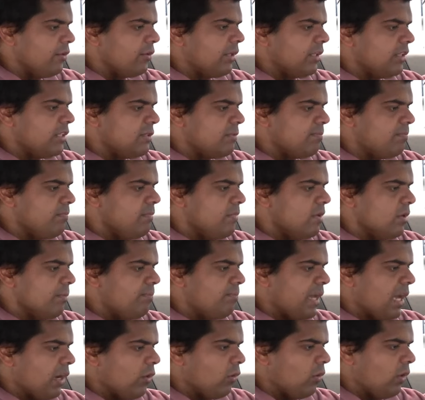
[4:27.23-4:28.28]
you get these
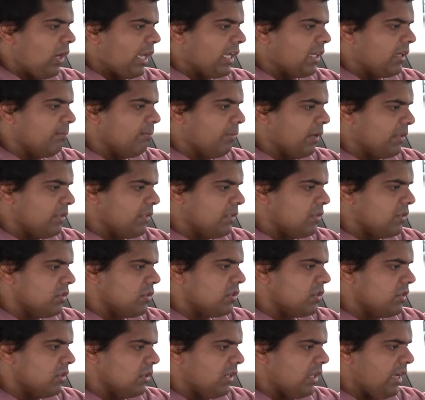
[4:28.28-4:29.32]
piano-like
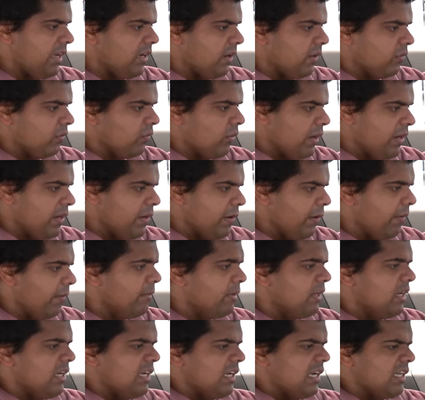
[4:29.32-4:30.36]
buttons laid out right here.
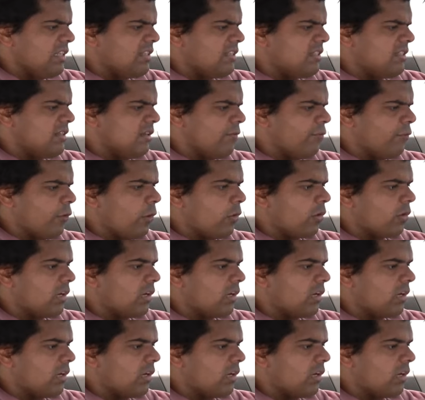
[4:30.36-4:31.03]
It's for your